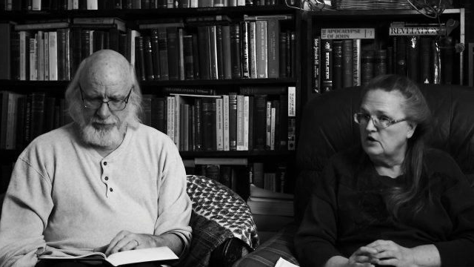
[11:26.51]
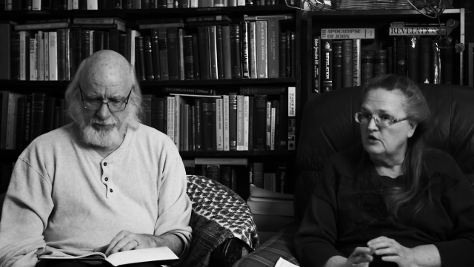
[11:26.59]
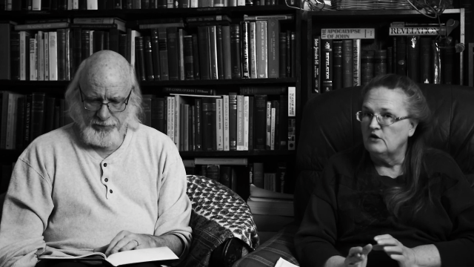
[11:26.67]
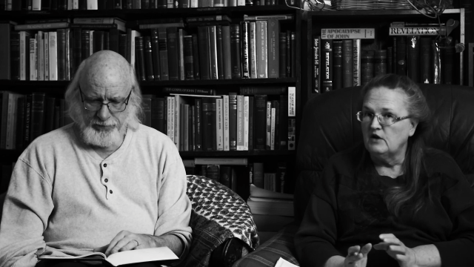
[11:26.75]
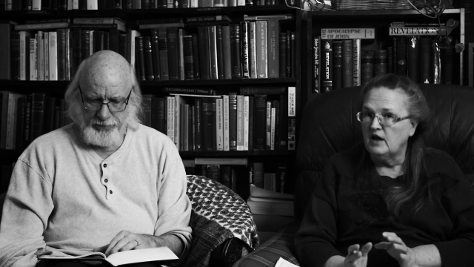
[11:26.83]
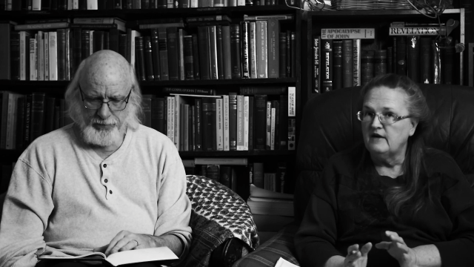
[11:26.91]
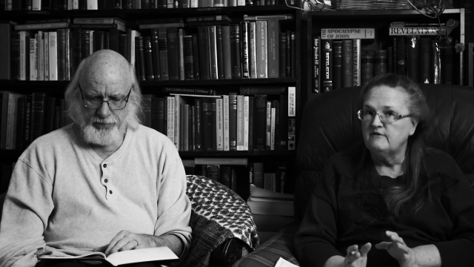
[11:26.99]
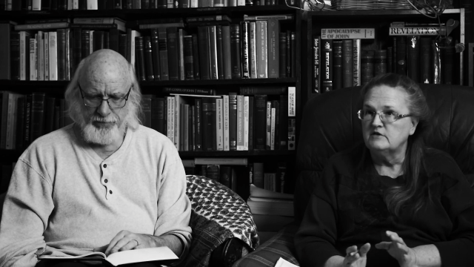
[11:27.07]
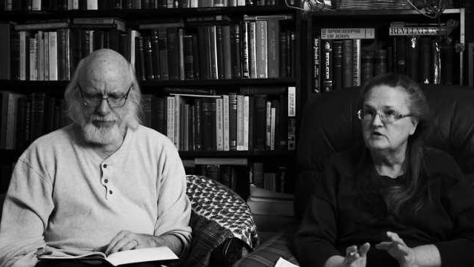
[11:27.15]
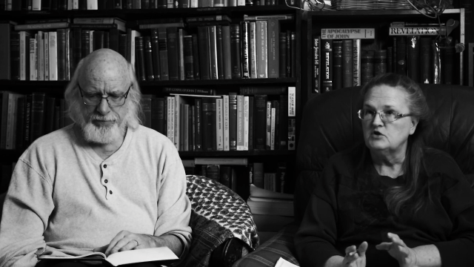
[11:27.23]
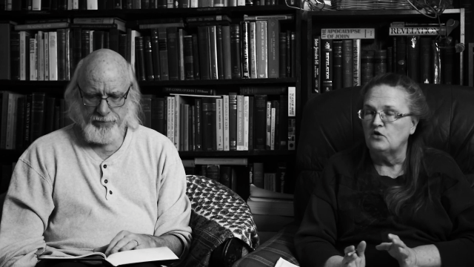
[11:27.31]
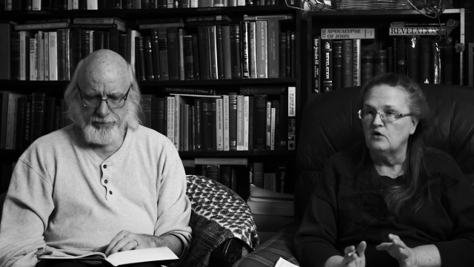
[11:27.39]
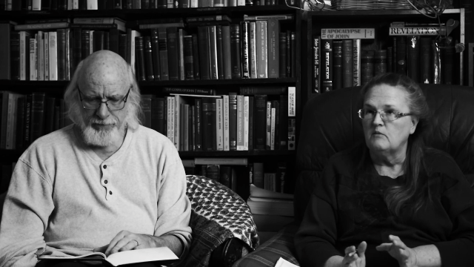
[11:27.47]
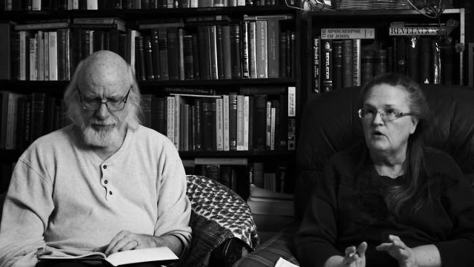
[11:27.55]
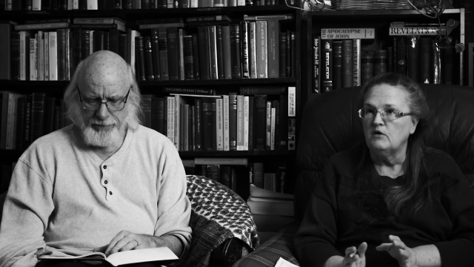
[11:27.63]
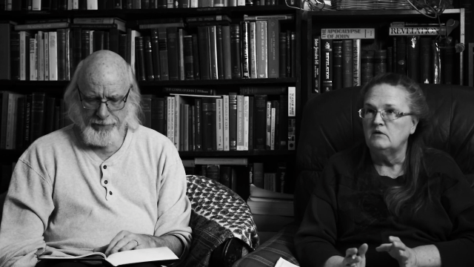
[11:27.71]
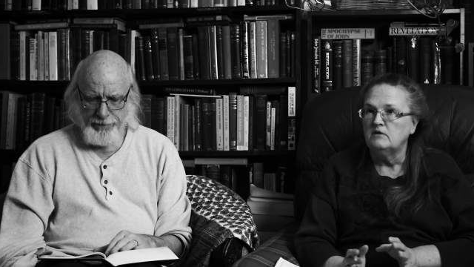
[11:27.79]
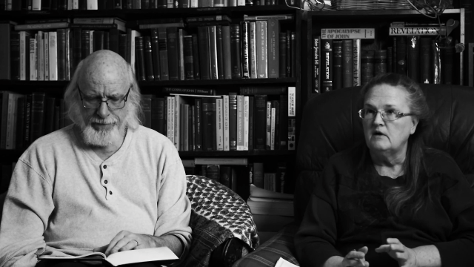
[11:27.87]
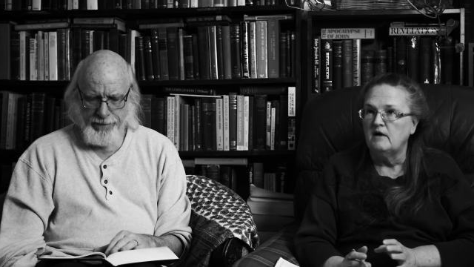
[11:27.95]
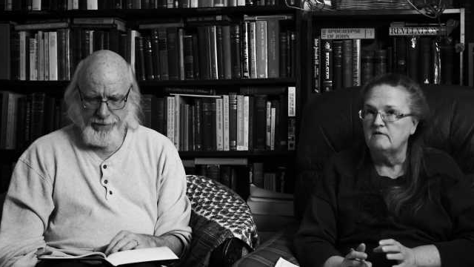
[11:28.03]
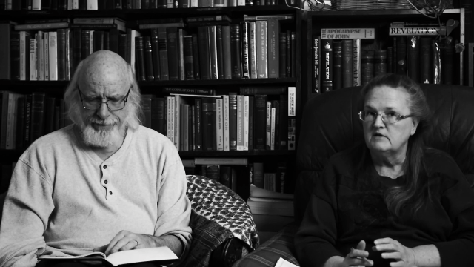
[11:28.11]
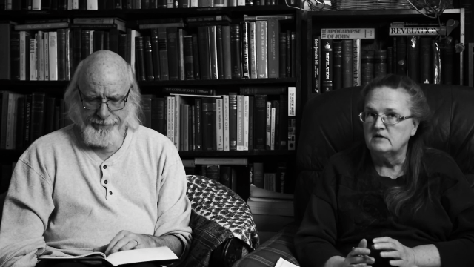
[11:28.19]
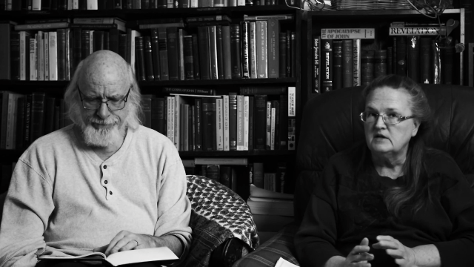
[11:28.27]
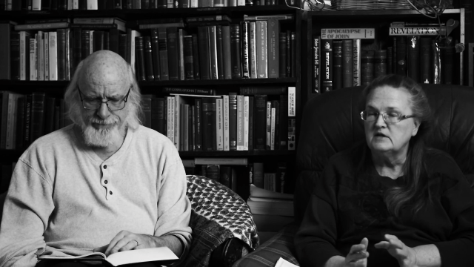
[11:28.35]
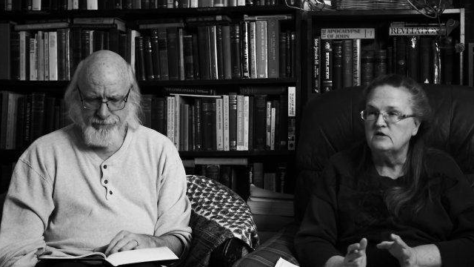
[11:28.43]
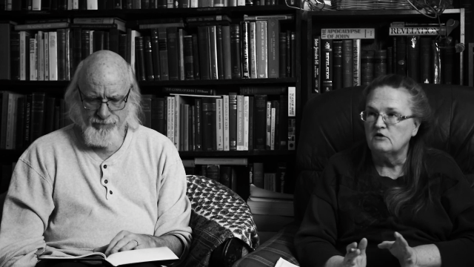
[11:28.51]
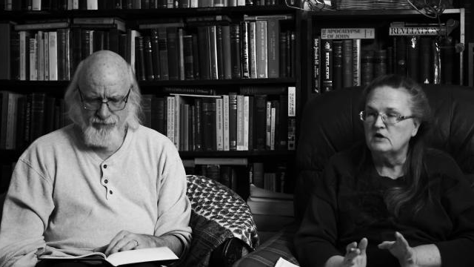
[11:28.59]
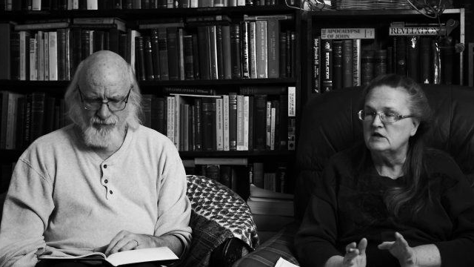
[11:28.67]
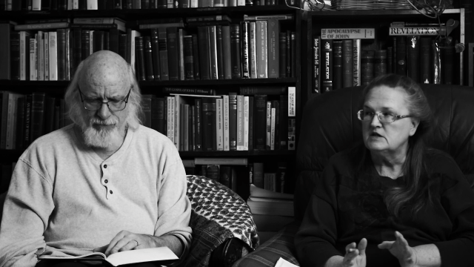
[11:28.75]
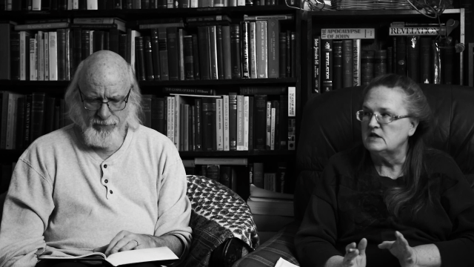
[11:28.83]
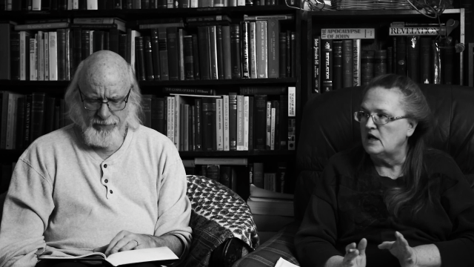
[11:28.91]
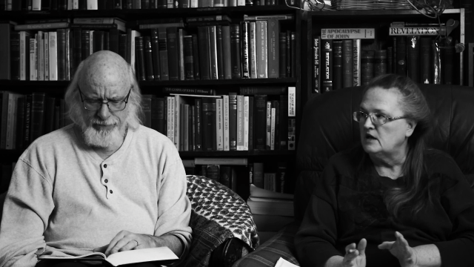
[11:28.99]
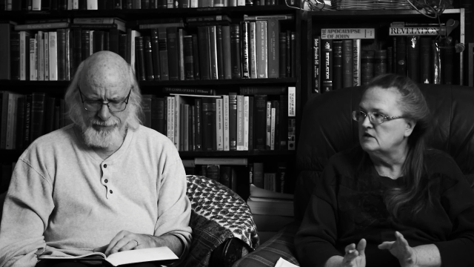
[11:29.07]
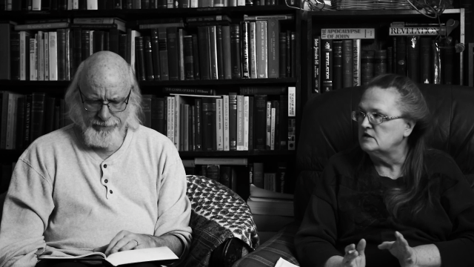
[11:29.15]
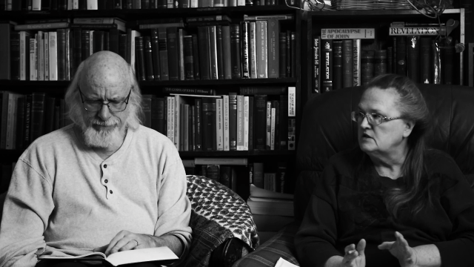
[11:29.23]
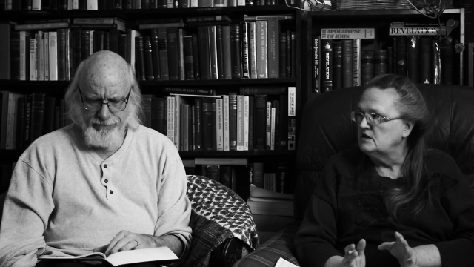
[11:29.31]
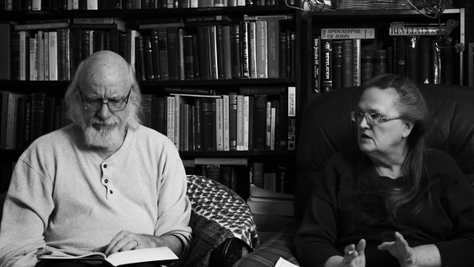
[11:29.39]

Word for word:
Speaker 1: Their life is normal, everything, they're content.